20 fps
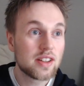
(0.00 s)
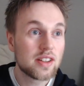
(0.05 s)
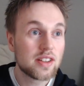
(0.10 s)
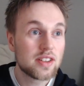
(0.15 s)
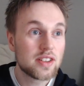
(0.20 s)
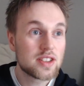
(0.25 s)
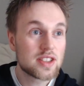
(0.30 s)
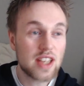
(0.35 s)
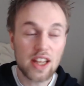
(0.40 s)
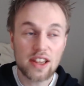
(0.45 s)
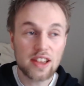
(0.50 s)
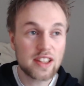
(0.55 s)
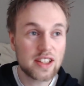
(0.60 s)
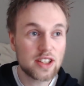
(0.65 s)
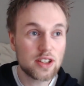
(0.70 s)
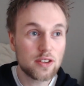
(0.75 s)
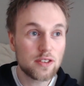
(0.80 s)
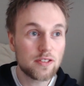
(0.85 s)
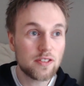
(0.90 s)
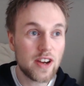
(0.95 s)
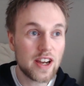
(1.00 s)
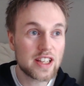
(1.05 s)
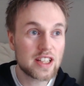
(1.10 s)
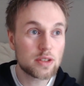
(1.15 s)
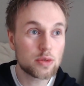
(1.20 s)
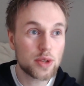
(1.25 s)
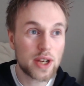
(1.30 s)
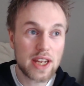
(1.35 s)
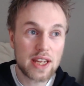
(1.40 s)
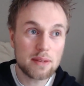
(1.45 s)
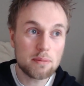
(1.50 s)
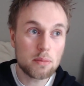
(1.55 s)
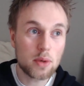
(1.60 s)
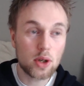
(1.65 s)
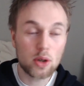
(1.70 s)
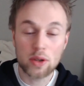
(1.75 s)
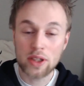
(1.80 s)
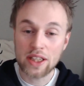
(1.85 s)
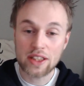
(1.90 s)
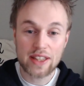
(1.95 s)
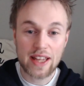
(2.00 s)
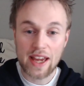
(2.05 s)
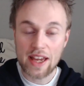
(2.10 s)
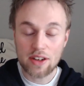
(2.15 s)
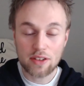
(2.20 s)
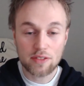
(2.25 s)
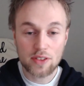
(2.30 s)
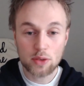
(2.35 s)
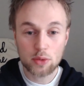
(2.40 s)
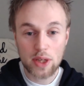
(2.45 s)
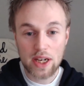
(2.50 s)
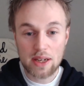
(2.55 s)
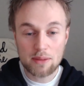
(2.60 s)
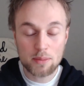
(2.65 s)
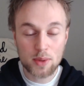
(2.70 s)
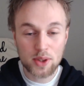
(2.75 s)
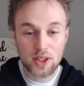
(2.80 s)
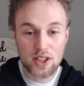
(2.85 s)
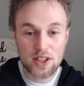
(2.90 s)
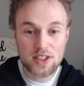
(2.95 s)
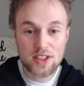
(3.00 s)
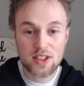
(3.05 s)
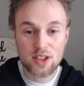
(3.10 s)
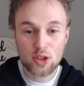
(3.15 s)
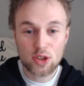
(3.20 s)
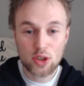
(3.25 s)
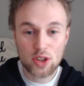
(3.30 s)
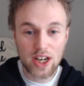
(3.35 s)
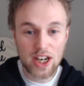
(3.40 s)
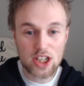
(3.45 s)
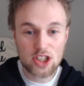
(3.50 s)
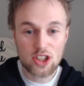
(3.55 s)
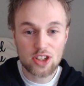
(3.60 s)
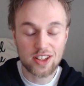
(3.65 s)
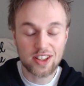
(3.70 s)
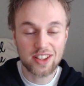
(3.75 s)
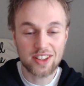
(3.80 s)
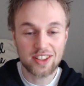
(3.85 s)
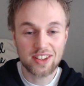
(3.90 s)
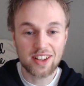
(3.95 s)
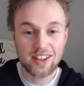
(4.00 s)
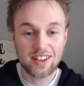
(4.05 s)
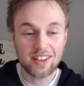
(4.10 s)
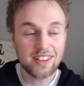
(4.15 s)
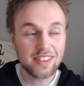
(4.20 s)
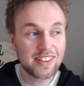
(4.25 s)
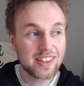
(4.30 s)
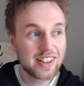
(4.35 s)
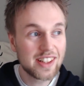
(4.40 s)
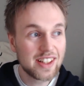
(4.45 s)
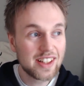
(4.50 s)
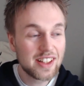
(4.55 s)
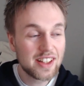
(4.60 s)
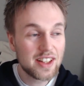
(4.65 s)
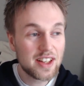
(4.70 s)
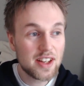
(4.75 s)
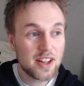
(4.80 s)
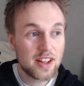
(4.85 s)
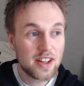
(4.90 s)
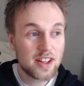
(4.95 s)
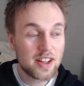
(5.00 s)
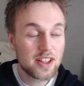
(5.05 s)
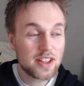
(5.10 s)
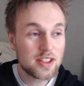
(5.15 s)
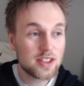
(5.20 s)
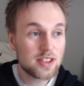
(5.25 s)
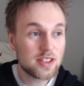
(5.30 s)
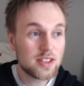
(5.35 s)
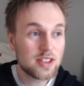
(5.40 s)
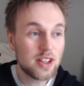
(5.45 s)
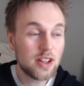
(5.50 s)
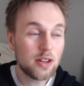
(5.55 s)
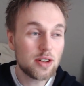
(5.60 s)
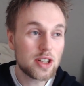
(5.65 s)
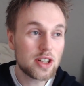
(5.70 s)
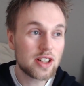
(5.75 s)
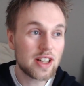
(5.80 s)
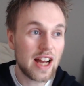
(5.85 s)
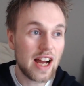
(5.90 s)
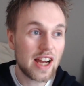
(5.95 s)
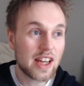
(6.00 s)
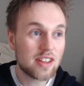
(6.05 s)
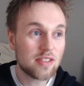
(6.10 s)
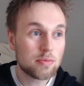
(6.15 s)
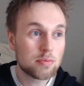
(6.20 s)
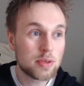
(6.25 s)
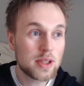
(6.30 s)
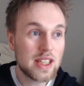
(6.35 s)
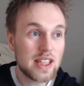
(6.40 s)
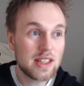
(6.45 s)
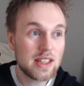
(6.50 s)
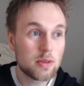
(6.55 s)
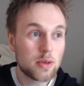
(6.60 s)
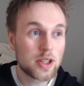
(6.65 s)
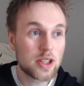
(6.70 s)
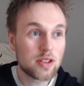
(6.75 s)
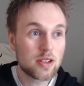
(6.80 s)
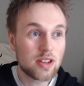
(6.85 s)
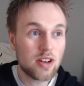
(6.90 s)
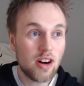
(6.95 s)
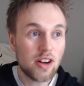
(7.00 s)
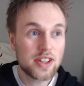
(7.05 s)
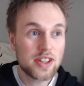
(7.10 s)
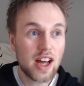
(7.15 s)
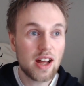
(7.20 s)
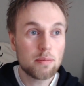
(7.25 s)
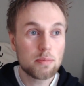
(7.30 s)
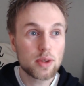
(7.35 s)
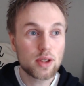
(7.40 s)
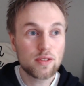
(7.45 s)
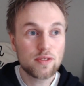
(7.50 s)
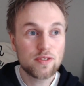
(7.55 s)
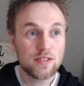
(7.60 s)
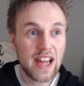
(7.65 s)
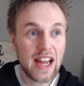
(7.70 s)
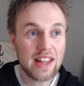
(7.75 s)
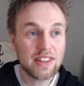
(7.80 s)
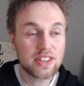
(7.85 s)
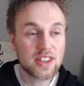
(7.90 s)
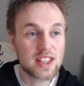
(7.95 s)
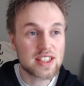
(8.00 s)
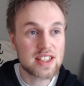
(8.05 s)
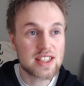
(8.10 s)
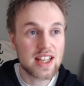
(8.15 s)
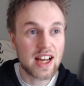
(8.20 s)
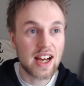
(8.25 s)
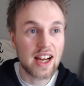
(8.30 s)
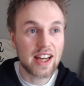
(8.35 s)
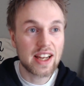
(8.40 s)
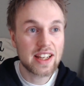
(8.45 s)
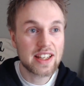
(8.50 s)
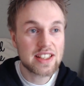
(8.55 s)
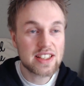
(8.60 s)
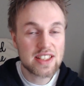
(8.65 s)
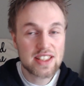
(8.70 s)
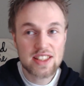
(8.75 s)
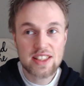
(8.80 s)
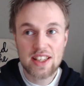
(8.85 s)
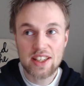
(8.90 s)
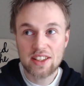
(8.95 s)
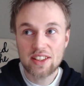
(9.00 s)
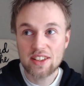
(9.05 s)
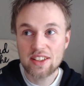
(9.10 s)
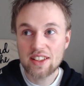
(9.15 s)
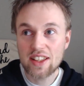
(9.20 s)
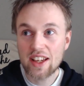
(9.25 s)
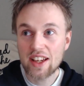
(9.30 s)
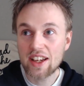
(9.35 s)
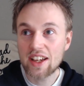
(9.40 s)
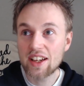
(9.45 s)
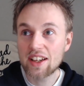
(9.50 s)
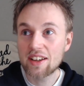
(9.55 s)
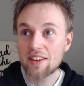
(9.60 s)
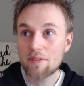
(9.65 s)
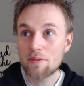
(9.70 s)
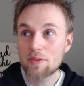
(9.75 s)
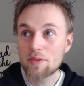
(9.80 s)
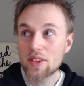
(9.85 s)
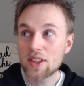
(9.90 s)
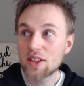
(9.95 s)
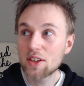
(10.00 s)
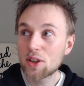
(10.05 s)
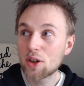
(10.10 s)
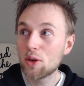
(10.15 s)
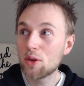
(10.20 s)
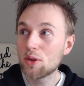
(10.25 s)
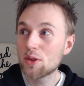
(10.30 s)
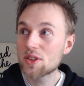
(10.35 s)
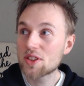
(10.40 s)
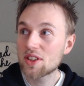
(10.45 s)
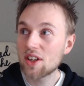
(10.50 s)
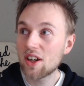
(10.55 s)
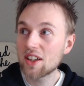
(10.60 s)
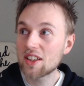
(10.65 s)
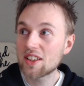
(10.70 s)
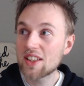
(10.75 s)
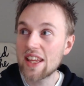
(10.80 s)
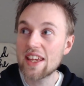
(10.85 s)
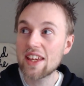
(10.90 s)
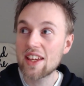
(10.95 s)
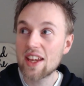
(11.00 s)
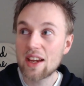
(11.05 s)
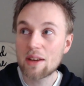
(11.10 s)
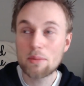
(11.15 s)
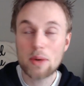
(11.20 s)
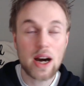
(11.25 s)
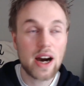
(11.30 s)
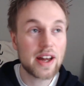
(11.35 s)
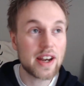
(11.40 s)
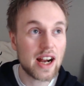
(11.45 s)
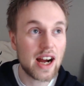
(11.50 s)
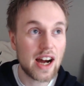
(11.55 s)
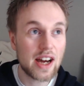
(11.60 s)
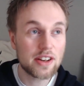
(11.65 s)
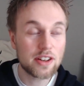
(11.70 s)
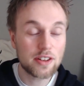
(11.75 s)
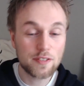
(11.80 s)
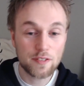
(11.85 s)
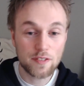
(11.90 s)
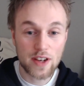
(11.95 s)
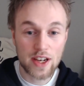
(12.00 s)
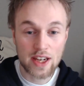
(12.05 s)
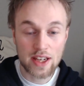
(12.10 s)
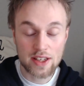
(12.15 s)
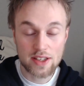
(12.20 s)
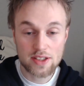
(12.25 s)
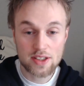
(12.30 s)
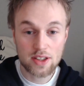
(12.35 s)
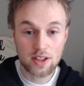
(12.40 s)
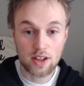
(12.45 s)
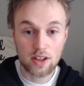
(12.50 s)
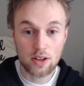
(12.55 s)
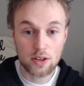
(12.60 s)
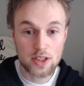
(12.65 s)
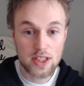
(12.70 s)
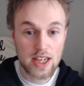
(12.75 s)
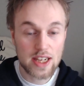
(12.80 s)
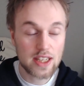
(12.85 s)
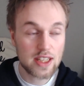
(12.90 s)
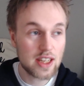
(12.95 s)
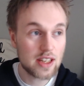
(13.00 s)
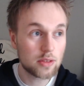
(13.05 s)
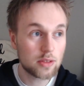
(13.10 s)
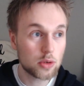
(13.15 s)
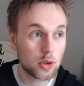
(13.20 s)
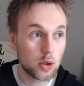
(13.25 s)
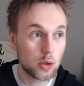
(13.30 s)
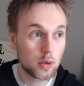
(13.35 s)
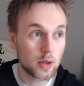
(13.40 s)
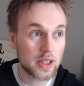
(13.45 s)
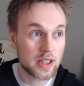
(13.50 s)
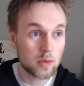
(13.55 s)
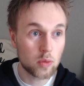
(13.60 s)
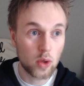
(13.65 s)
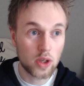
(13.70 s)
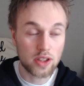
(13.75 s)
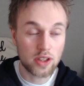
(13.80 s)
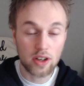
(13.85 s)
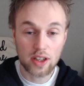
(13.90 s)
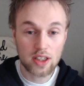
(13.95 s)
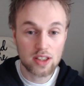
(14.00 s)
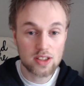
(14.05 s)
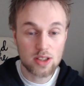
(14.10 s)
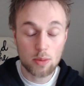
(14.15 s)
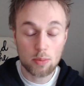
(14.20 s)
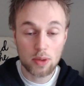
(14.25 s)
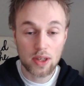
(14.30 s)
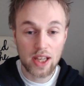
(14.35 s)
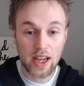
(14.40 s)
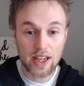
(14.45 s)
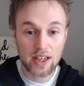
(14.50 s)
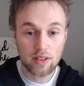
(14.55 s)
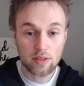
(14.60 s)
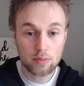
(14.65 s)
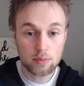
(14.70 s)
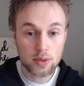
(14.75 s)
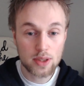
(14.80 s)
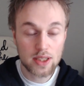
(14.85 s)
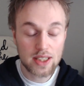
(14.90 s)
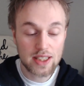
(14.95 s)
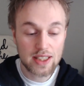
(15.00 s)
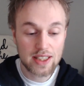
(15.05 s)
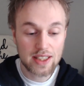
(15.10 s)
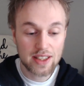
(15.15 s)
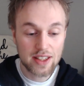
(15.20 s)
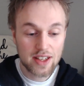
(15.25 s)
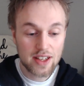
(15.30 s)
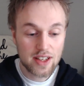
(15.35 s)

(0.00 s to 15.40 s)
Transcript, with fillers: Suddenly you find a rainbow, and at the end of the rainbow, there's treasure, you know? You know you're an INFP when you can't help but fantasize and. Uh, go start thinking about other things. You know, J.K. Rowling won Archetypal INFP.